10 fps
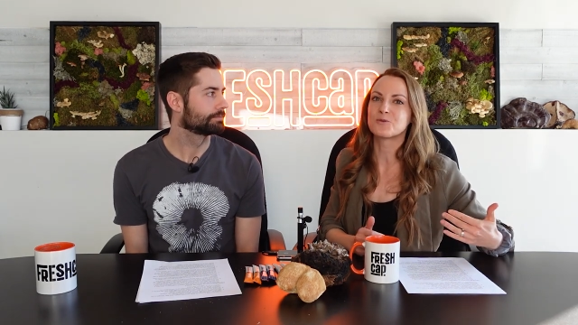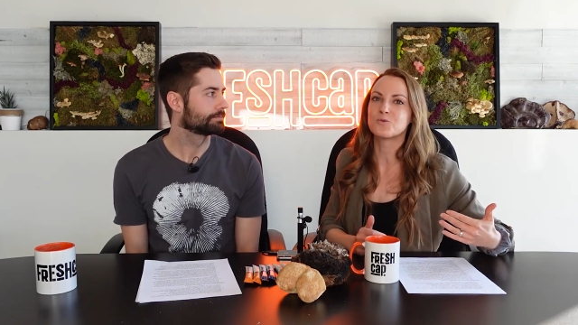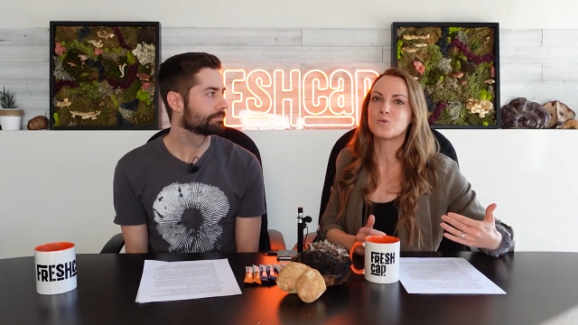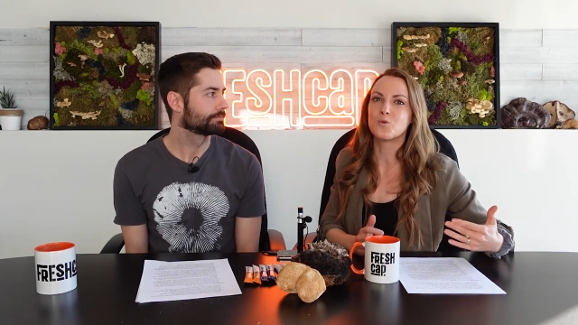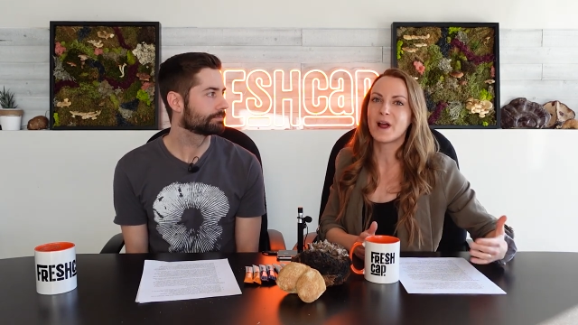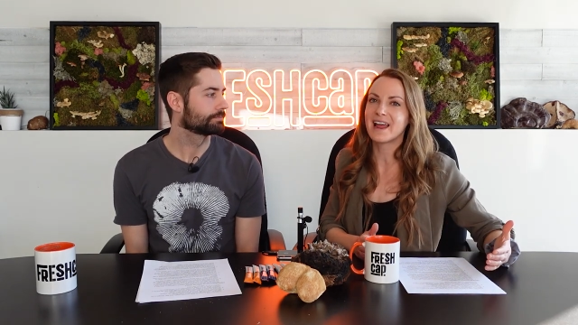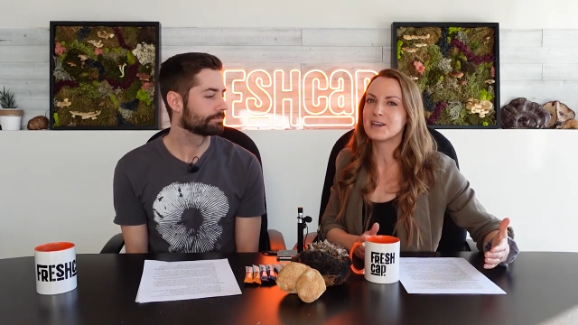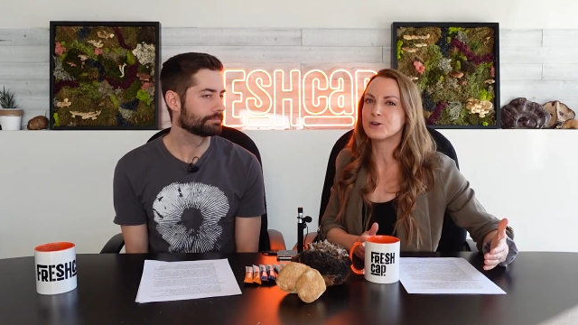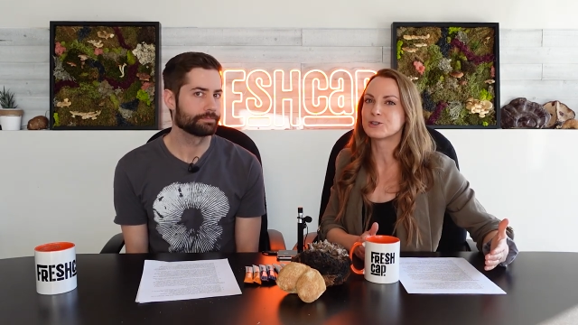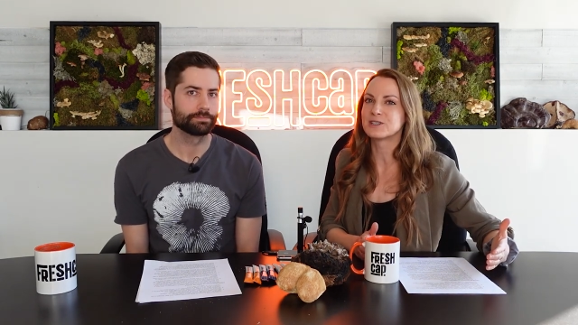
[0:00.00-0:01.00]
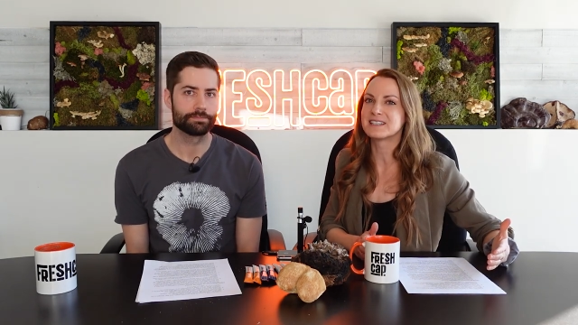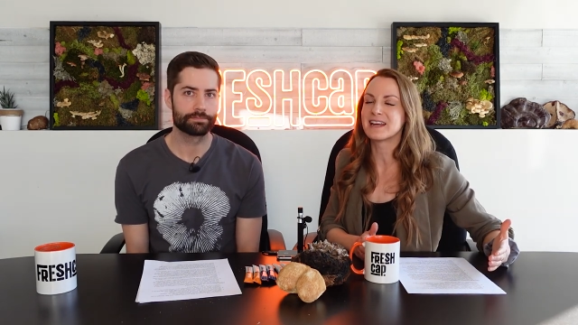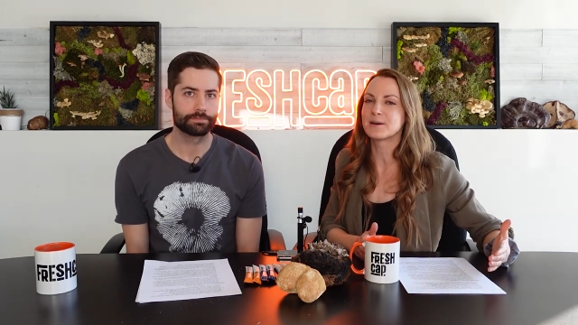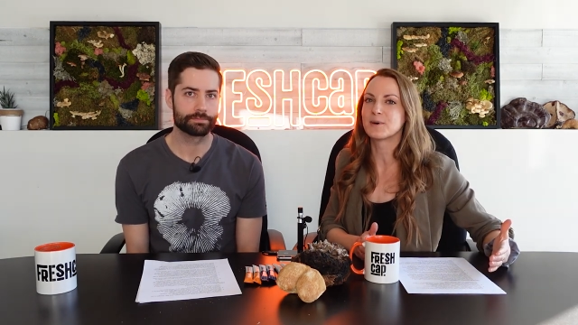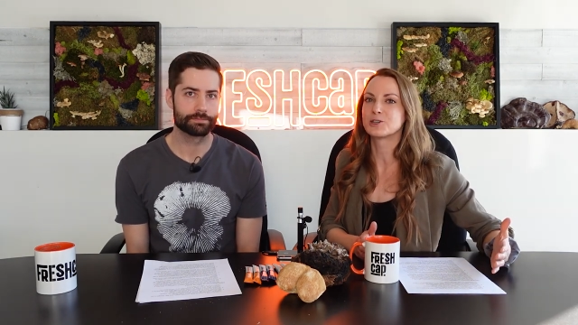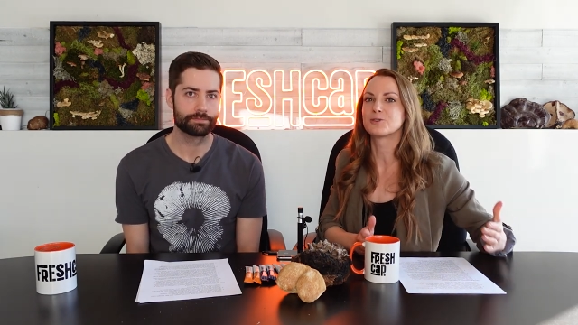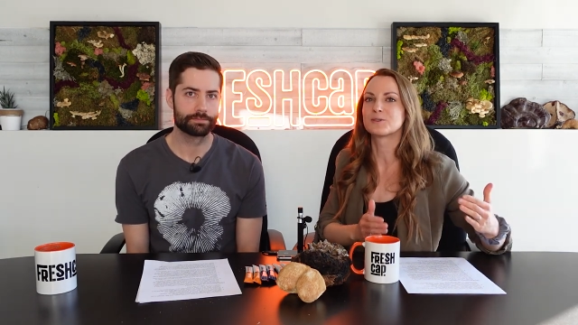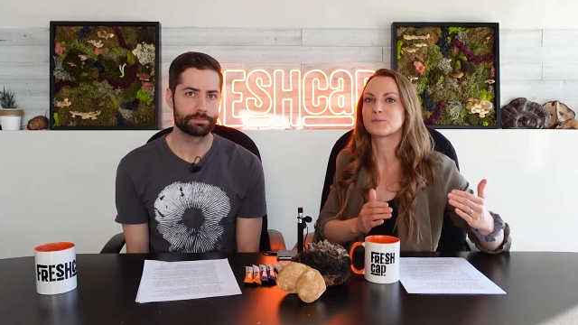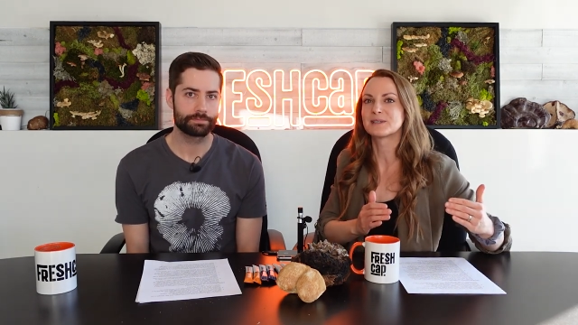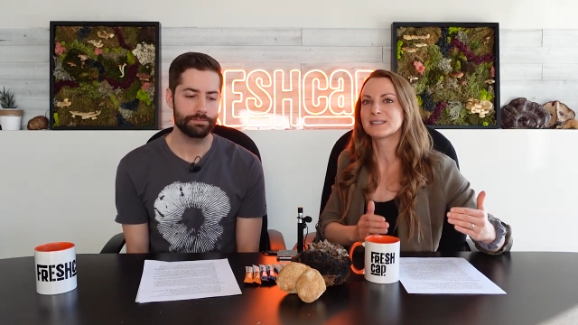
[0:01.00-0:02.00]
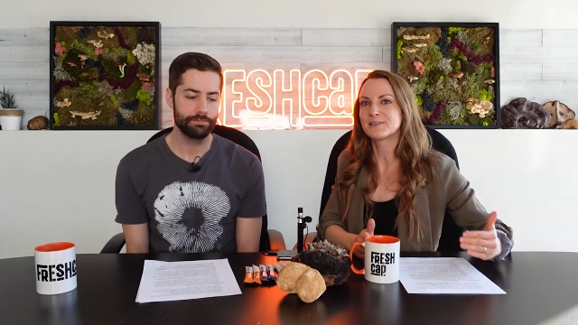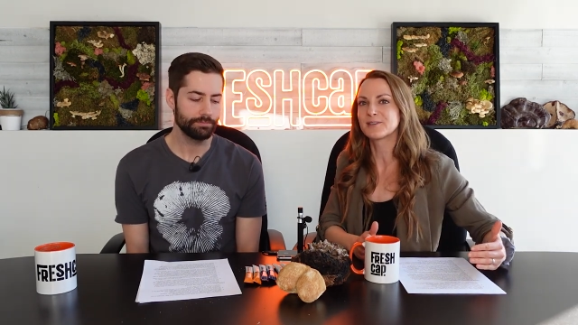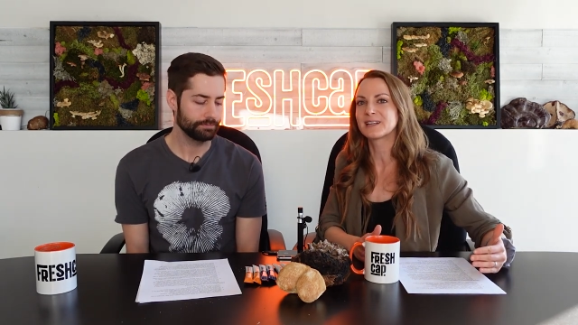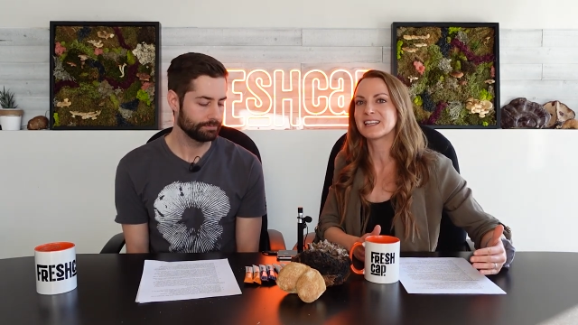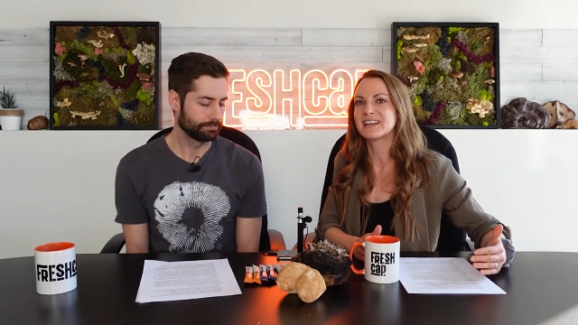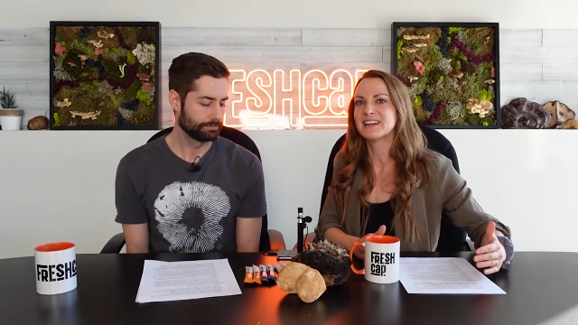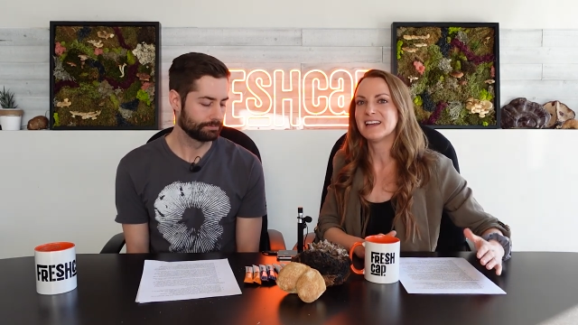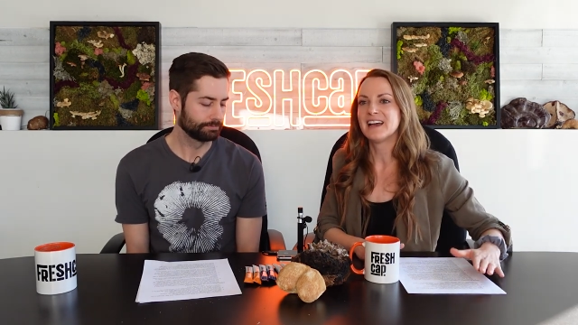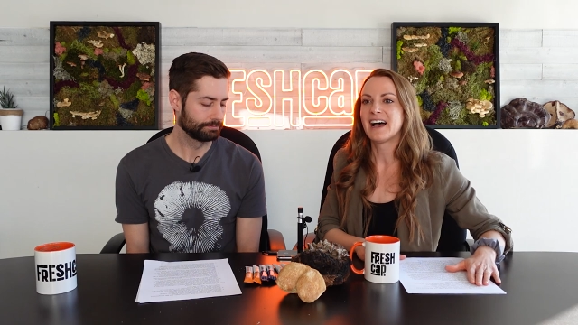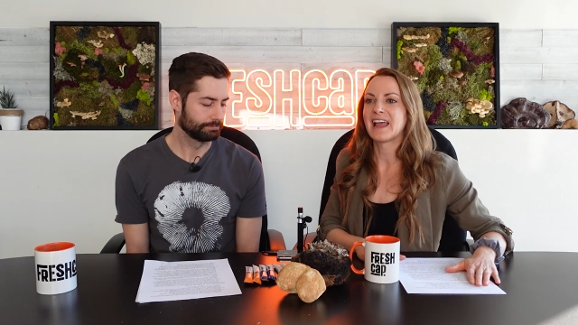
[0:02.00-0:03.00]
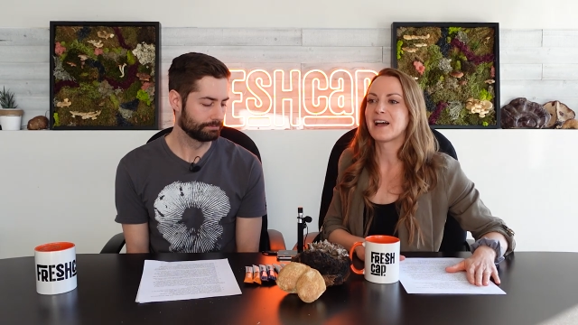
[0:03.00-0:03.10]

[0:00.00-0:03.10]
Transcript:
Speaker 1: to when you should take mushrooms specifically. I